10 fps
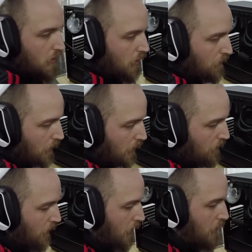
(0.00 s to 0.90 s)
If I
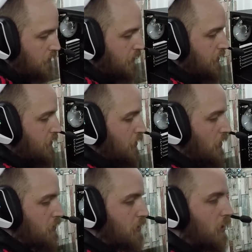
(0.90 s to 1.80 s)
get a
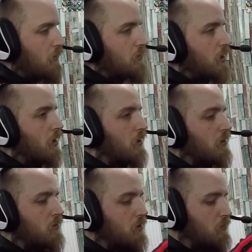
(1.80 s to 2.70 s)
chance to use it, I'll
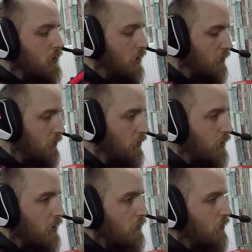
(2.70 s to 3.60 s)
use it, but I don't
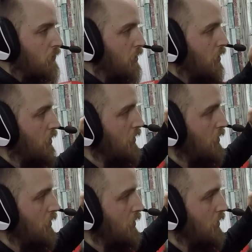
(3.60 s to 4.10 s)
think we will.